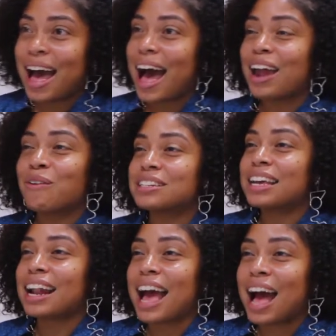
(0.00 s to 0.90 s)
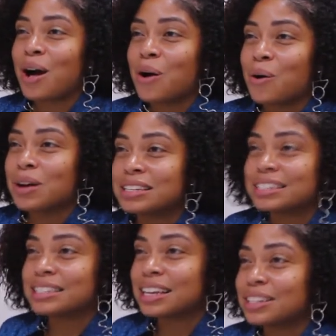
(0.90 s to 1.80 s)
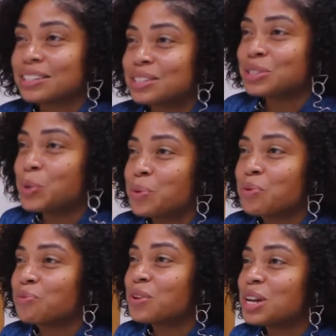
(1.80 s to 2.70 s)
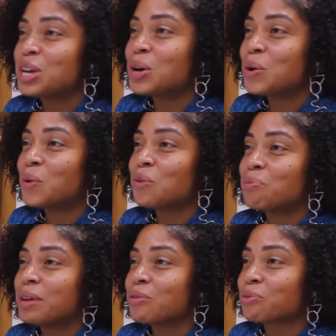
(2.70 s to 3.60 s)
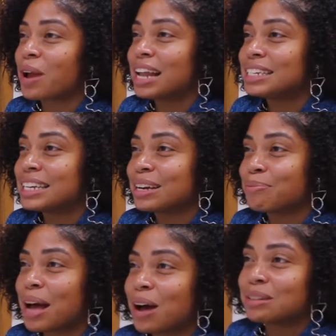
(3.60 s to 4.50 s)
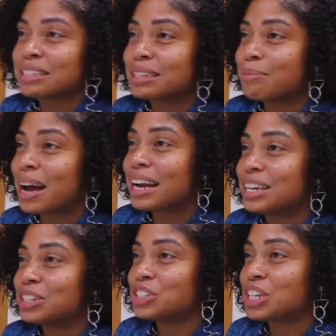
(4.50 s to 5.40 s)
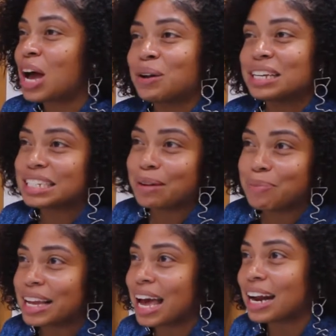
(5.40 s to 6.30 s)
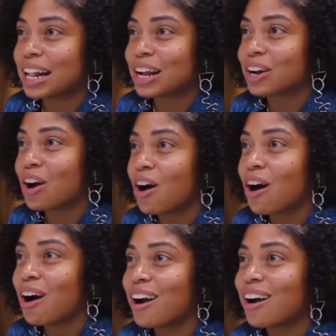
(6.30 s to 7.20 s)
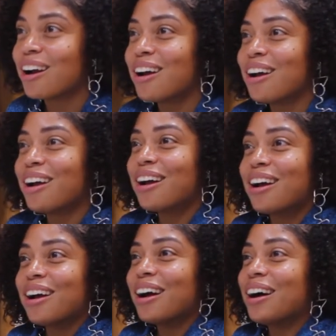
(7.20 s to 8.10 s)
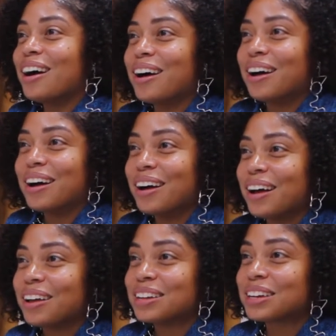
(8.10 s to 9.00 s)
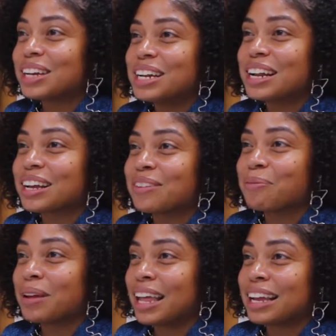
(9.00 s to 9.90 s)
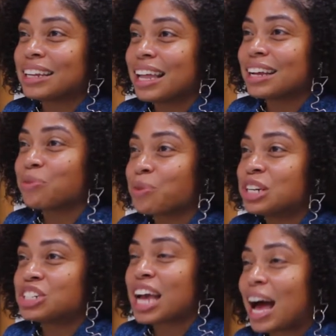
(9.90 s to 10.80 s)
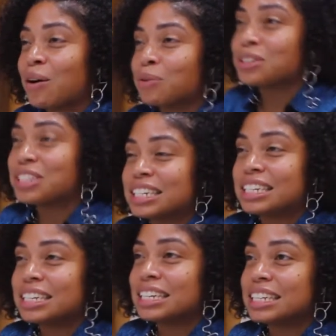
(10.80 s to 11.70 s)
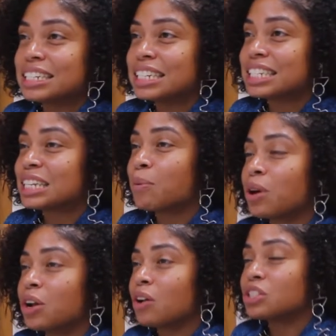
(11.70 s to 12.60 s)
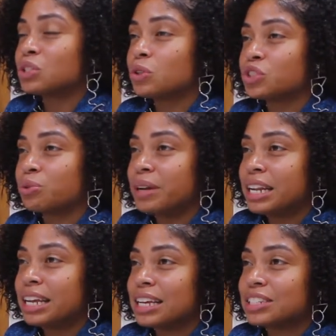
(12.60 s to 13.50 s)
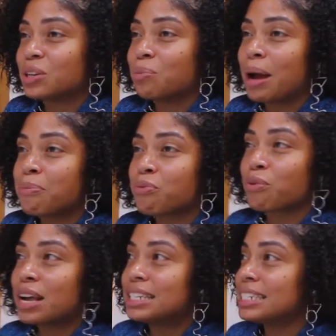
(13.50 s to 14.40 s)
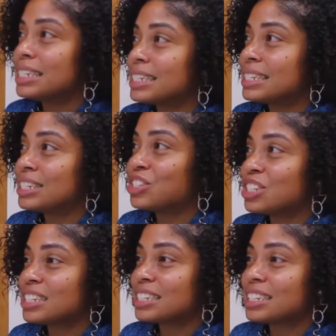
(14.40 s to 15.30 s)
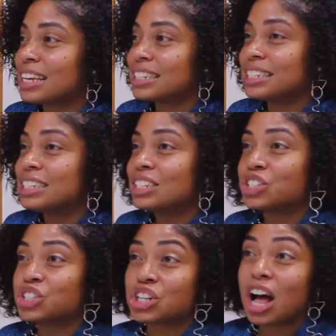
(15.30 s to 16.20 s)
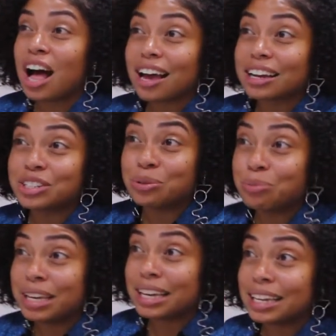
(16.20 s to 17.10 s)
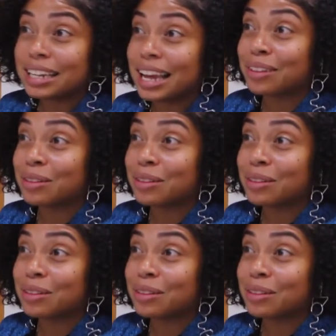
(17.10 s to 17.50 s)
a stupid video of me ranting about somebody shouting something out of their car. Like reached out to someone on social media. So my presence is just still a shock to me. Like,